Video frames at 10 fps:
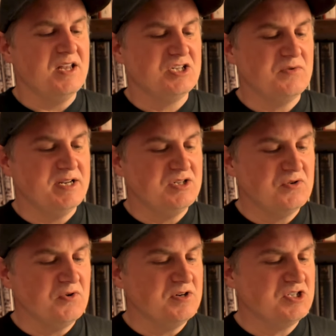to
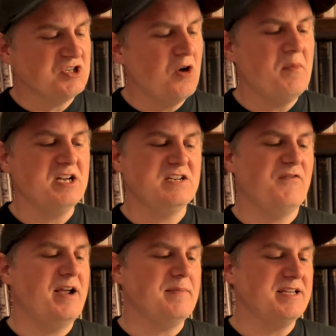endure so much
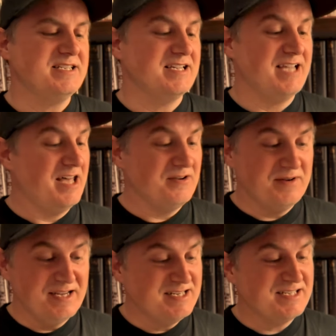family
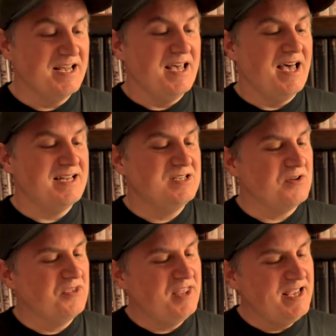togetherness
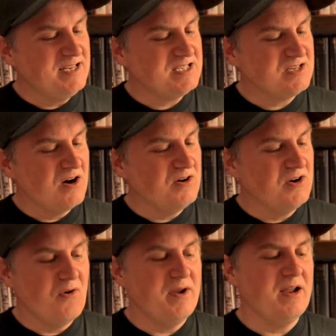until things start
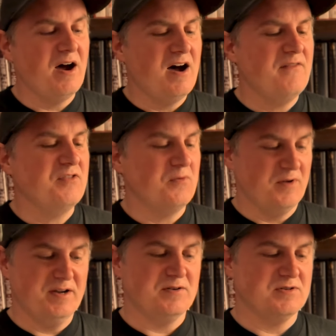going off the
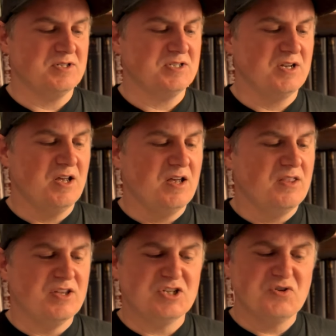rails.
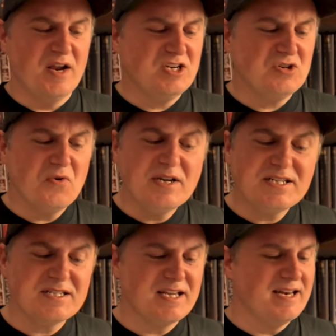The strange
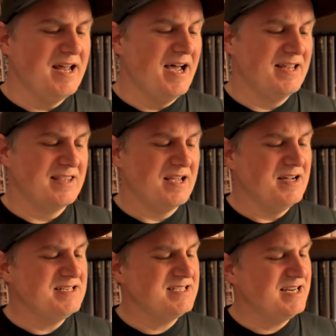noises at night, the
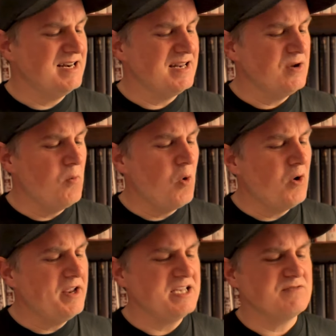unsettling
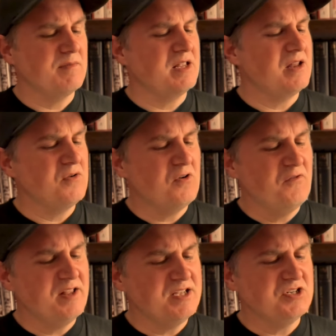warnings from the local
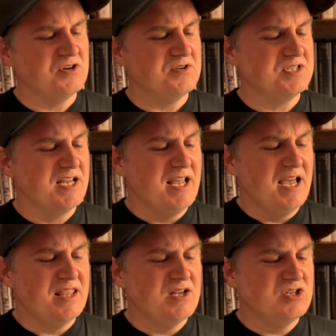villagers,
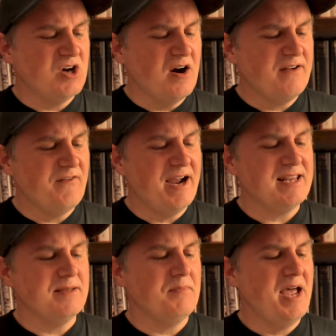and the dark,
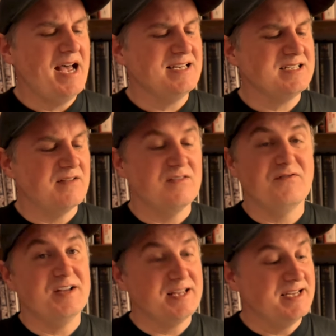violent past of the
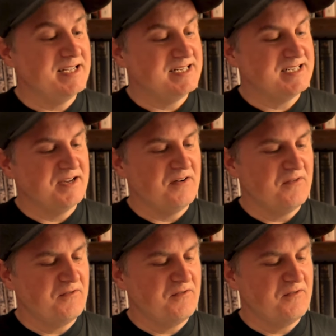villa itself.